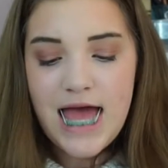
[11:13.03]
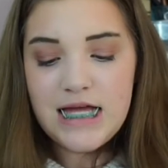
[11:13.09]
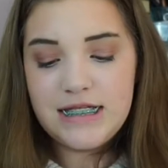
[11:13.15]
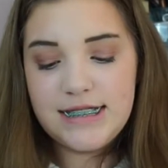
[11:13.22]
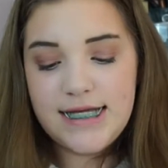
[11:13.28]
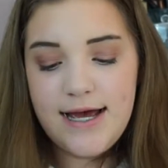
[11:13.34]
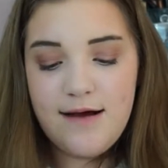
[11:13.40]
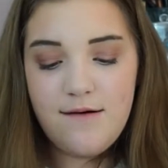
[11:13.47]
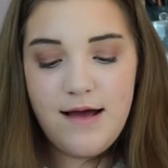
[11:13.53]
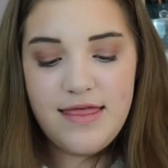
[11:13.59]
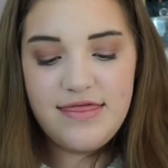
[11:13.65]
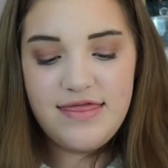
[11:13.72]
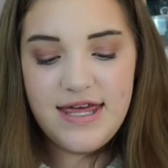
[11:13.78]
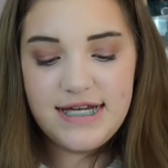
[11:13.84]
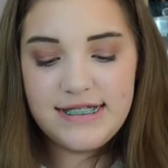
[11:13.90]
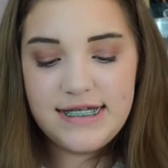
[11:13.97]
So
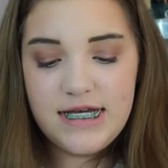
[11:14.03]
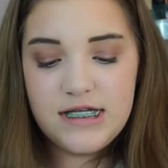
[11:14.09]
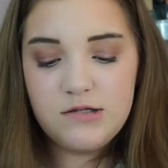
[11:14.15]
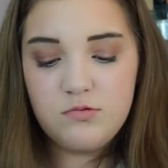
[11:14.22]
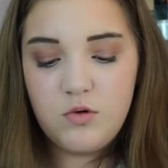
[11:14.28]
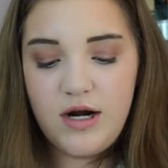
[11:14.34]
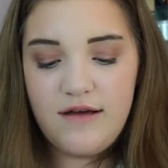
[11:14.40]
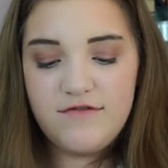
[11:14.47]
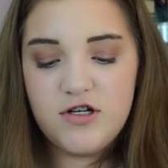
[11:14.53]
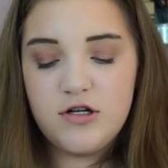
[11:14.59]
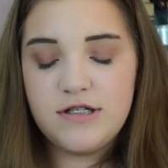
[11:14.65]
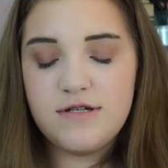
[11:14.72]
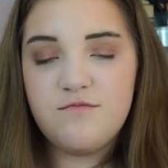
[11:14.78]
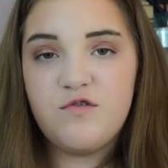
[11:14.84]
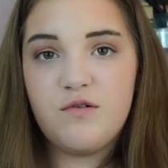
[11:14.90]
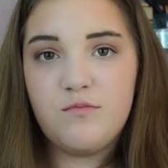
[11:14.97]
this is what I've
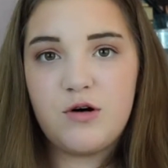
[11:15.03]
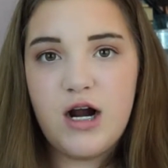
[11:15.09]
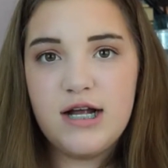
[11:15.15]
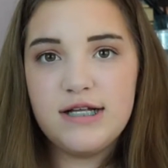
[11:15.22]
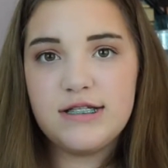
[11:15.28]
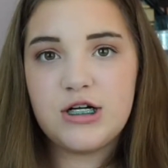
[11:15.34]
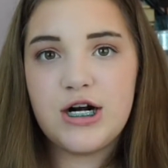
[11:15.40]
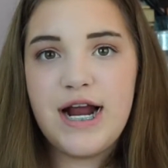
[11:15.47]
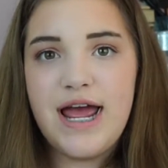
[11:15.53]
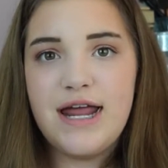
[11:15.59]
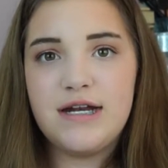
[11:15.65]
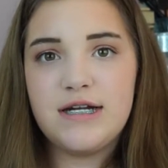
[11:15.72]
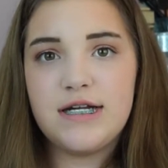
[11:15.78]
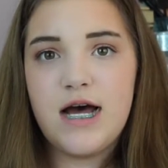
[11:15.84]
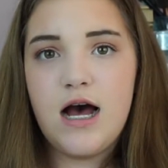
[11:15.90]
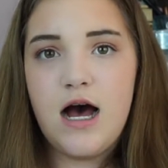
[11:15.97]
chosen for bronzer
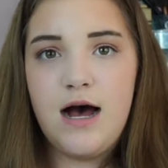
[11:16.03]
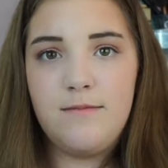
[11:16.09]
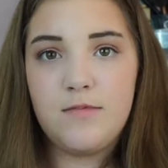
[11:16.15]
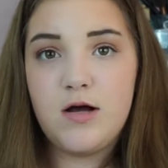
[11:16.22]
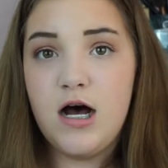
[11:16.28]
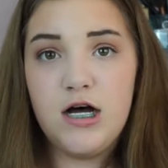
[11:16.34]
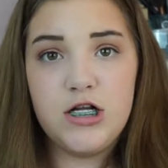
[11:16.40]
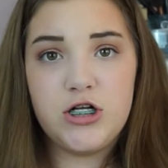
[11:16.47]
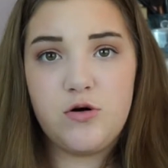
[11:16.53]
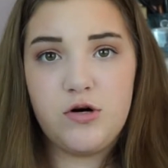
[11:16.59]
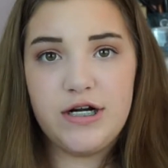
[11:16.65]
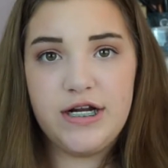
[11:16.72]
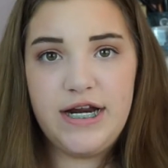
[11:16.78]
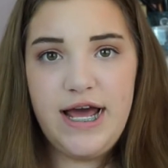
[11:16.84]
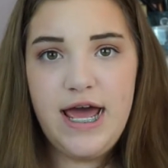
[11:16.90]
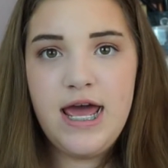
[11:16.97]
and contour
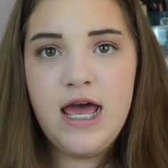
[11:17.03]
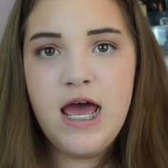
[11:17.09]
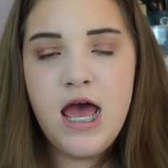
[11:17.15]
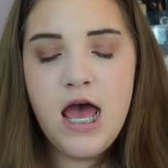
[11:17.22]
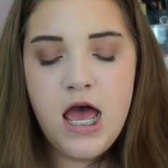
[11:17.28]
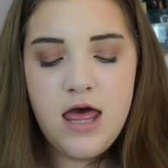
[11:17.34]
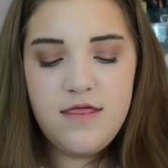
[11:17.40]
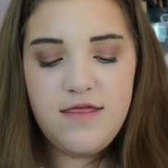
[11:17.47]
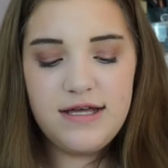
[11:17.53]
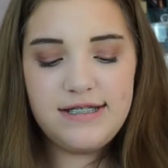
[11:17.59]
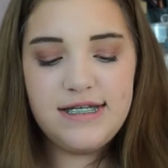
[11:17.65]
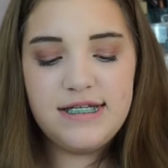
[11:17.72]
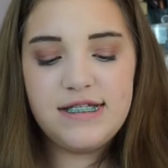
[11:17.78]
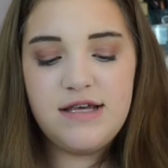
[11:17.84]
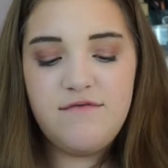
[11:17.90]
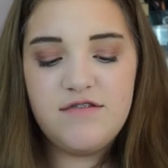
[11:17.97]
today. This
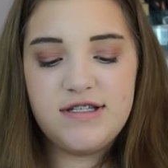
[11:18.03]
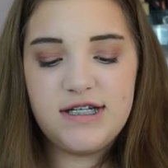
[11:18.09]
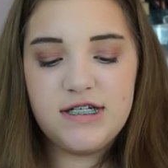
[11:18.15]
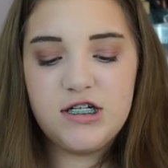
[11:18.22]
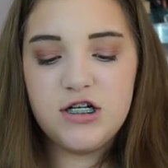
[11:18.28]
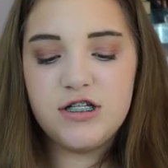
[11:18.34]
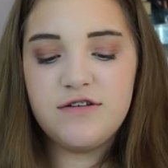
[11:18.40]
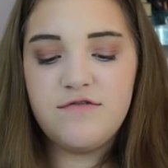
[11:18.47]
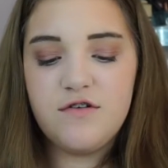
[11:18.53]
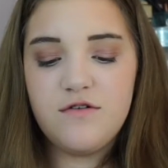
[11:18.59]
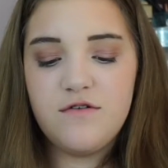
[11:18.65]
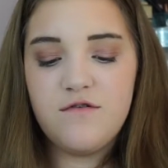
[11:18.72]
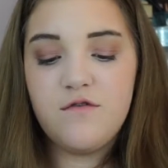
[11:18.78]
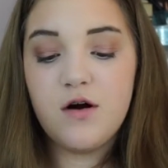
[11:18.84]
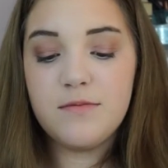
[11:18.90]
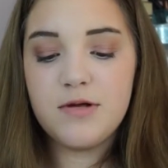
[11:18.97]
is the Physicians
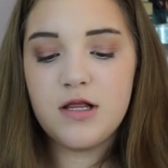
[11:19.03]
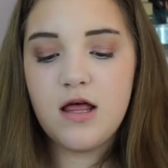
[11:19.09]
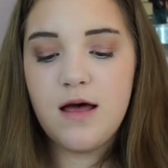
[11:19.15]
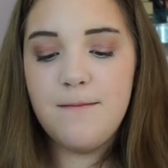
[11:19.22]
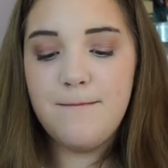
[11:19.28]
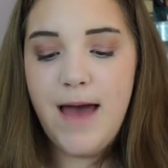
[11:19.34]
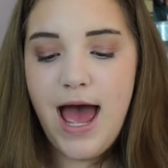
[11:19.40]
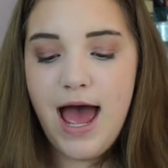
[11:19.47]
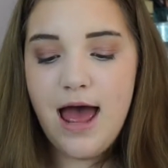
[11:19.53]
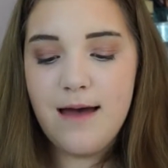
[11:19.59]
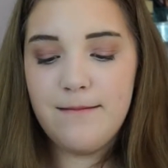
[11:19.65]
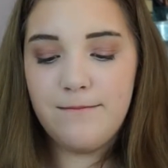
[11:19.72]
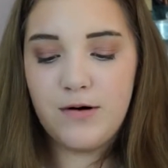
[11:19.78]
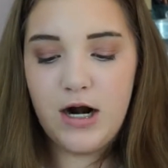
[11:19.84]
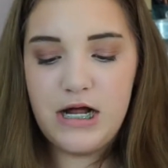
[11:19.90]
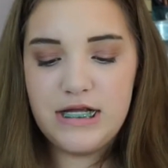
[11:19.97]
Formula
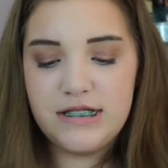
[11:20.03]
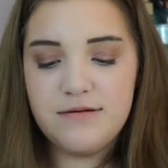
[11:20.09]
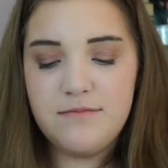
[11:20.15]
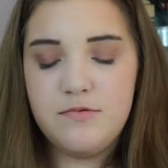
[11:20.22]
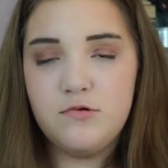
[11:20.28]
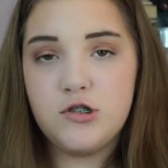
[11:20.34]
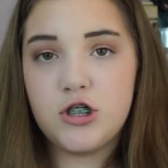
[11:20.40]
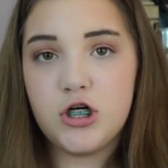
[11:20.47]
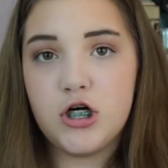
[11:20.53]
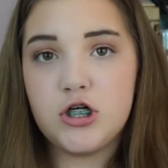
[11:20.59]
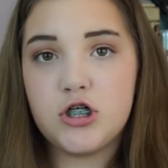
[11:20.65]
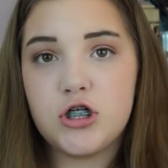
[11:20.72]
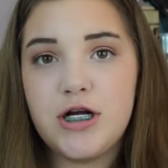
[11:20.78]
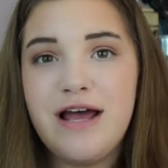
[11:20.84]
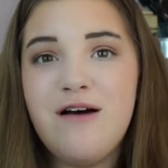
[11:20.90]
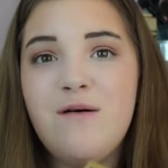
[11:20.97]
Matte Bronze Booster
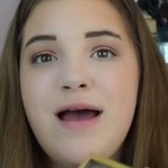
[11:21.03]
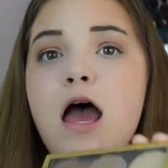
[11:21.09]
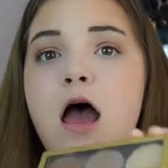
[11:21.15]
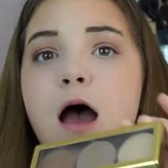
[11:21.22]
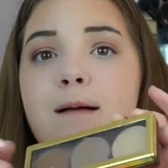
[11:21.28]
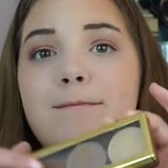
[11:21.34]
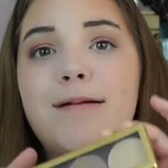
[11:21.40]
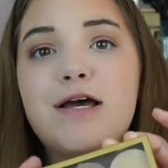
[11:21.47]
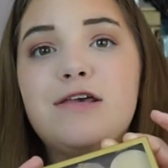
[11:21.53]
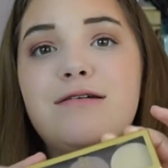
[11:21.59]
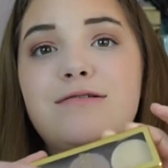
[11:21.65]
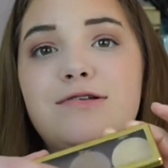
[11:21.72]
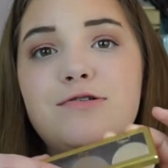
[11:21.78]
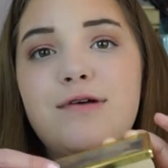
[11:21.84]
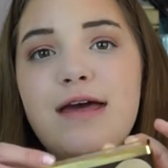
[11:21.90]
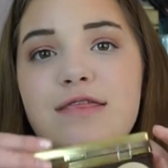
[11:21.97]
Trio, but you
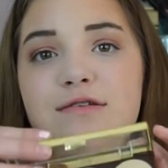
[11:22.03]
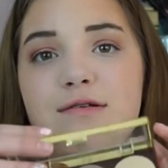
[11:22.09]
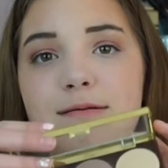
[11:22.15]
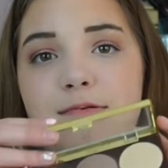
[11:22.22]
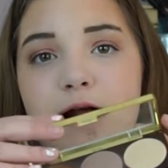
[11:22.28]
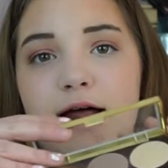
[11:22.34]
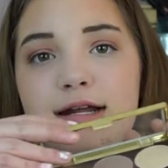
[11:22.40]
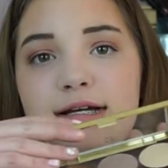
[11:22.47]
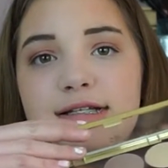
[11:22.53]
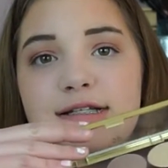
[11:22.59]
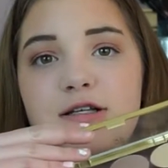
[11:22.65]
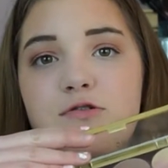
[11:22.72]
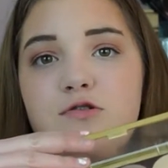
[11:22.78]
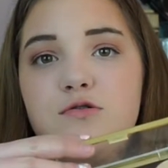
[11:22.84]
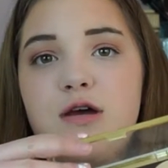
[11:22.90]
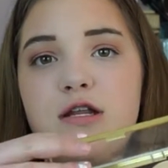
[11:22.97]
do get 3 products, so
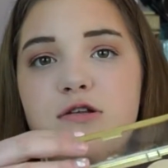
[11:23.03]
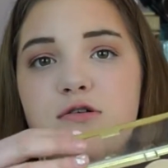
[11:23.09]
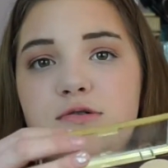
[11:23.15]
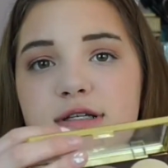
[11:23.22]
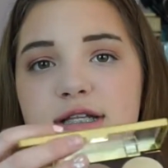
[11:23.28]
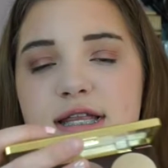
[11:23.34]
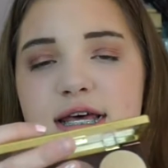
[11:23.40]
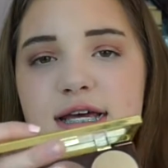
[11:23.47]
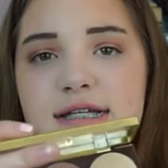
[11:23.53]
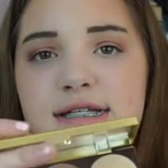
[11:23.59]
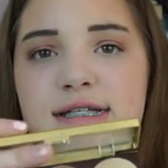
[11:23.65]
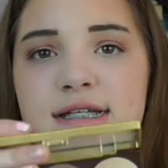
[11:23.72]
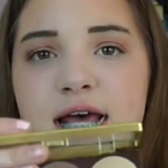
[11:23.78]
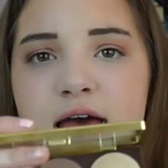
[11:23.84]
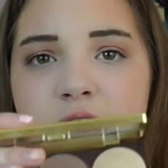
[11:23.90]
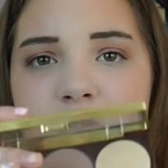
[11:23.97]
you can use
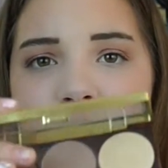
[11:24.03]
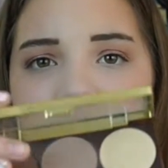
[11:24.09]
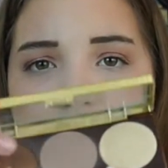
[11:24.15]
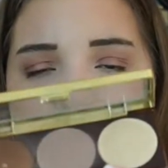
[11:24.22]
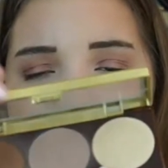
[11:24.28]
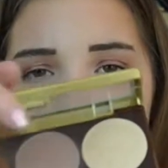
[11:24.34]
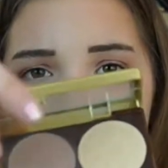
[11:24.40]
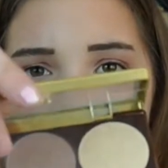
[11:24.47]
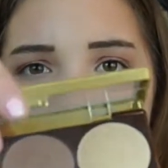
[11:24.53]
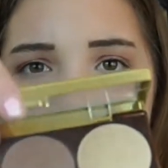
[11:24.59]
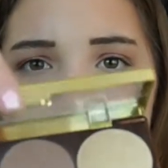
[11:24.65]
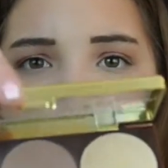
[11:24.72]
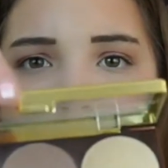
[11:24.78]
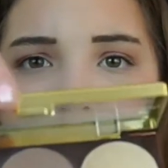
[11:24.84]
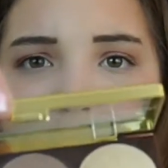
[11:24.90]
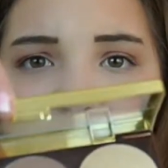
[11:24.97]
this
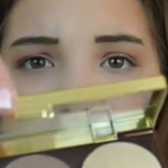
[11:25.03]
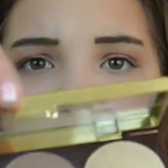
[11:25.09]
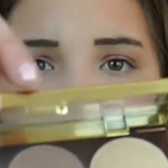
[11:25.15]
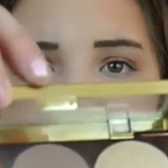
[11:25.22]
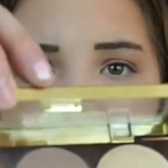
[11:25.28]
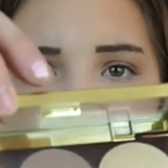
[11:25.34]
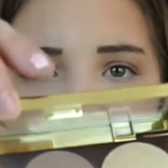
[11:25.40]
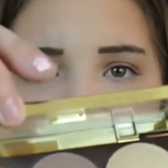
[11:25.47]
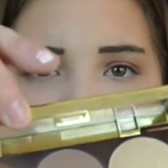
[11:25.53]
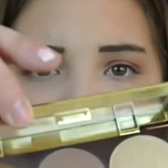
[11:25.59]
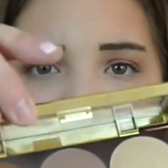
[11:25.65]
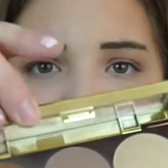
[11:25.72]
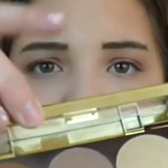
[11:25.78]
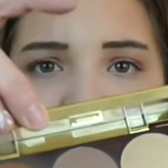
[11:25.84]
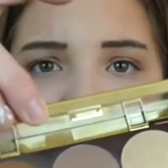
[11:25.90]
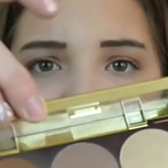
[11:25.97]
kind of
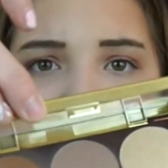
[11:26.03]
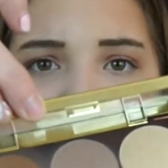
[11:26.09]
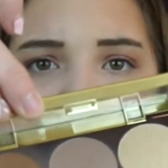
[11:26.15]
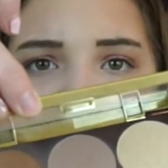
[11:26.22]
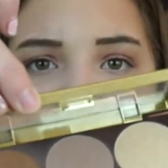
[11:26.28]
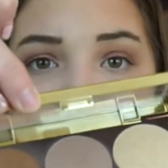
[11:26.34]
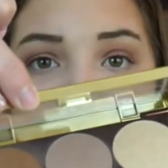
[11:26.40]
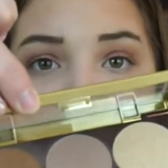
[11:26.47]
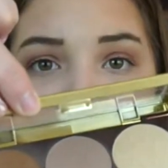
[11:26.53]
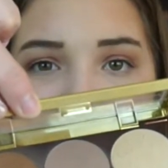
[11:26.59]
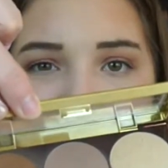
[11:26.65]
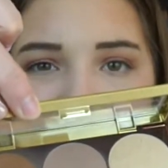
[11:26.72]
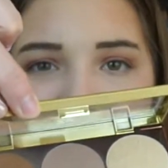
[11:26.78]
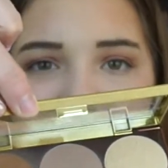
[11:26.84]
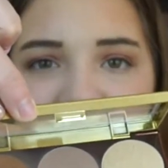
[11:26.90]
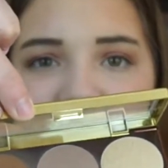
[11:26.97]
bronzier shade more as a
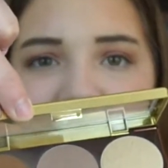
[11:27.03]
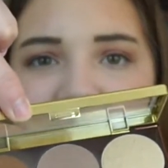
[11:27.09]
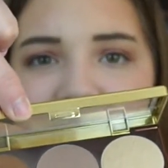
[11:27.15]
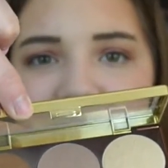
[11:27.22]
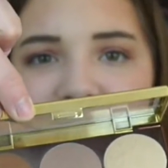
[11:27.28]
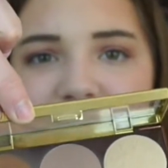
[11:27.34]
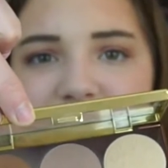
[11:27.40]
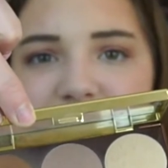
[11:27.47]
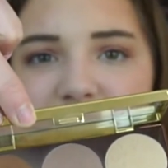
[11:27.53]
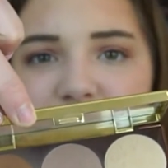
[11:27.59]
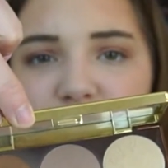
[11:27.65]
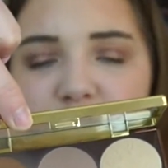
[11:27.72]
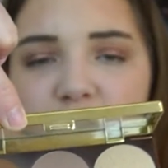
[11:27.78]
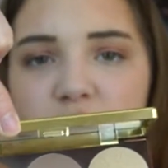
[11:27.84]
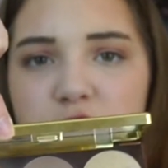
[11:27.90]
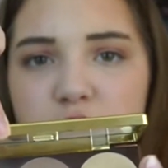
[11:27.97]
bronzer. This is your
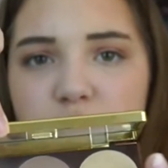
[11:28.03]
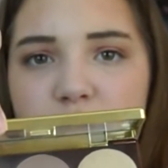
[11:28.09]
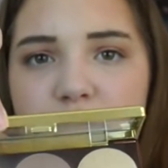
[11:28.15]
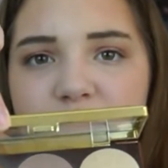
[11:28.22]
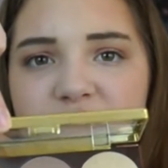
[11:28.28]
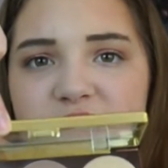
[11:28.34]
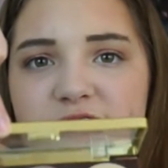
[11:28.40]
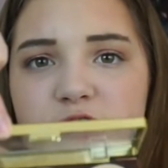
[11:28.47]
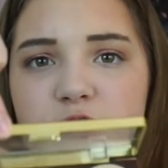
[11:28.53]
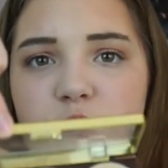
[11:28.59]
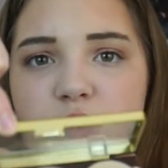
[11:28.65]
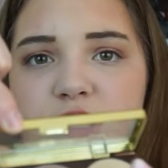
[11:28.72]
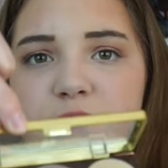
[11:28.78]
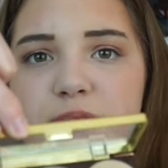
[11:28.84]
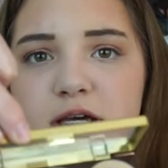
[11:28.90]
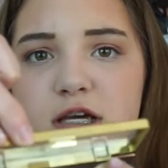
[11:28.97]
contour, and this is
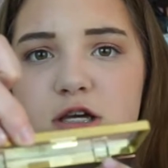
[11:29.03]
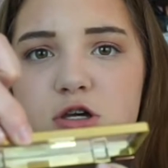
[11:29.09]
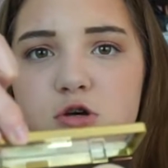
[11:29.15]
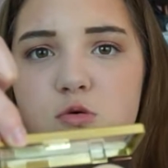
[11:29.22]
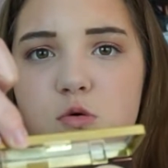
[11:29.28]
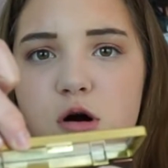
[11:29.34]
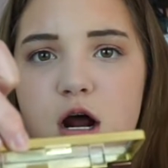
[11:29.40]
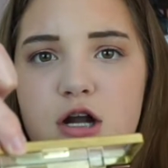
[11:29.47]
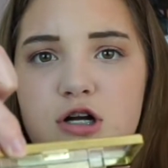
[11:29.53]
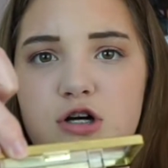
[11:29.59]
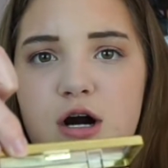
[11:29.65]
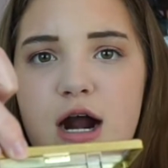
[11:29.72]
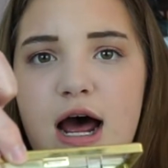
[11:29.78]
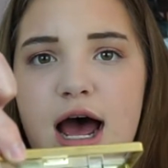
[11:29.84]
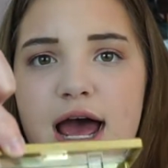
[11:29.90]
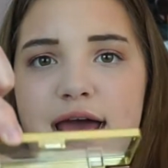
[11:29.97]
going to be your under
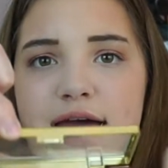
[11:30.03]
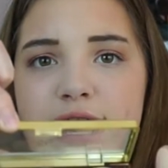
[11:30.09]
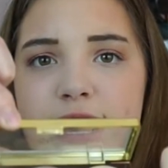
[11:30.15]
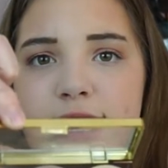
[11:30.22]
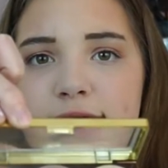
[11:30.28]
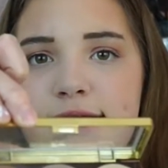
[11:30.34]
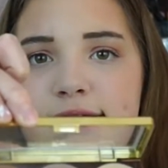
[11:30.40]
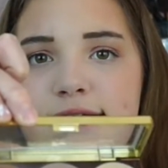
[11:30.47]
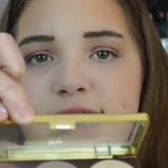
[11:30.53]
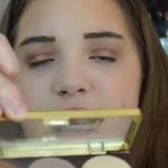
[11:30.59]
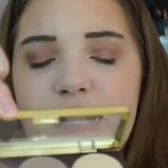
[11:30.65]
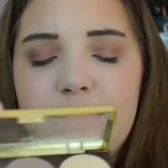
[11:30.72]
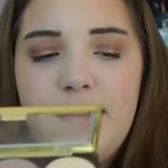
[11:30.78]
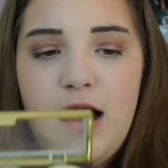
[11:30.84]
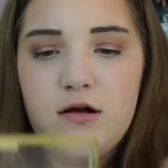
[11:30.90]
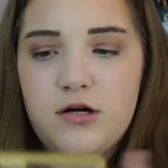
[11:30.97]
eye
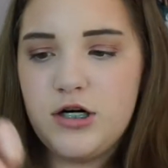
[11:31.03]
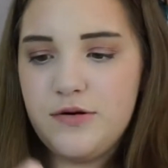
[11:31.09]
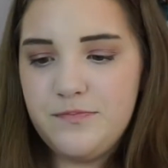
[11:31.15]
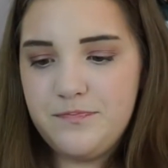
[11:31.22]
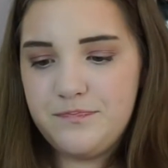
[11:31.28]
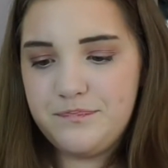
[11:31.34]
setting powder.